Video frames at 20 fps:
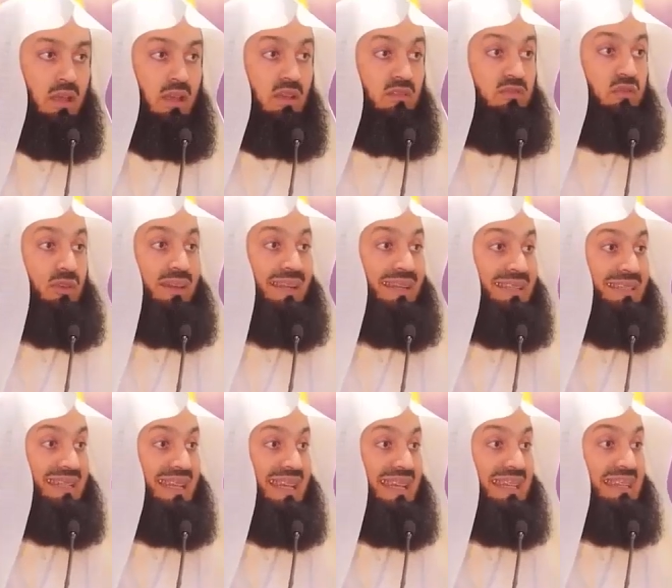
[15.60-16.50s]
For
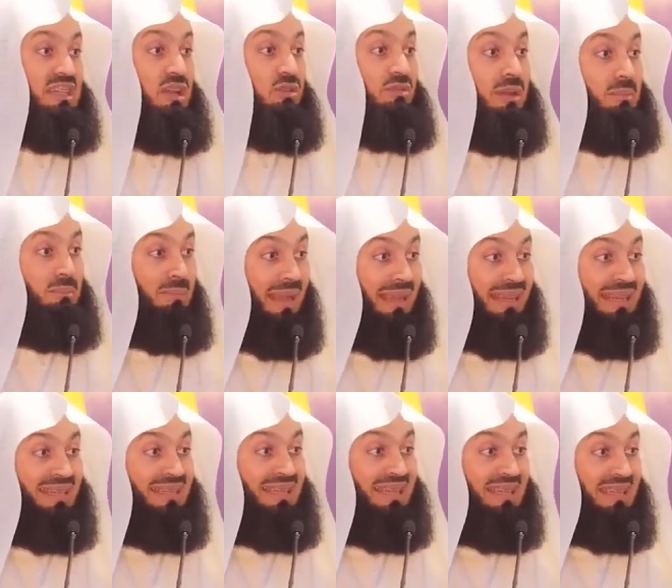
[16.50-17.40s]
indeed the
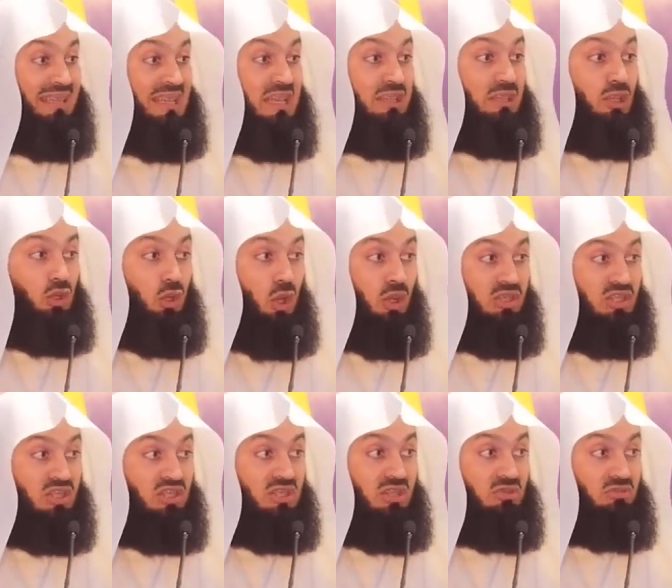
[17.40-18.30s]
reminding, the
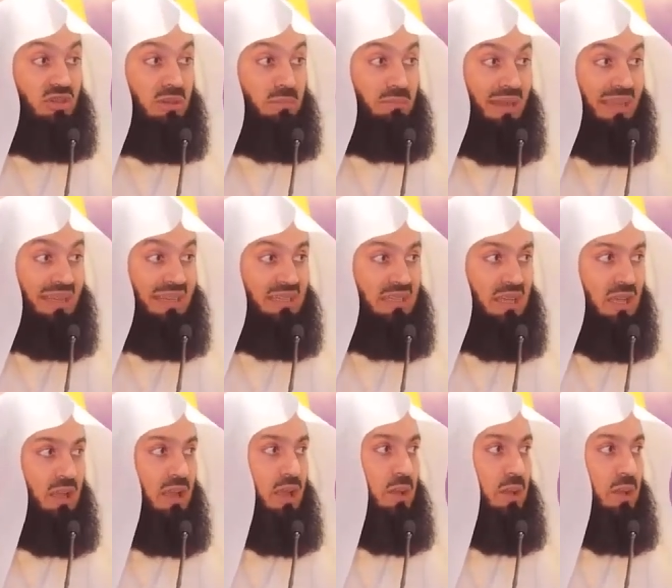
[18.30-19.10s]
constant reminder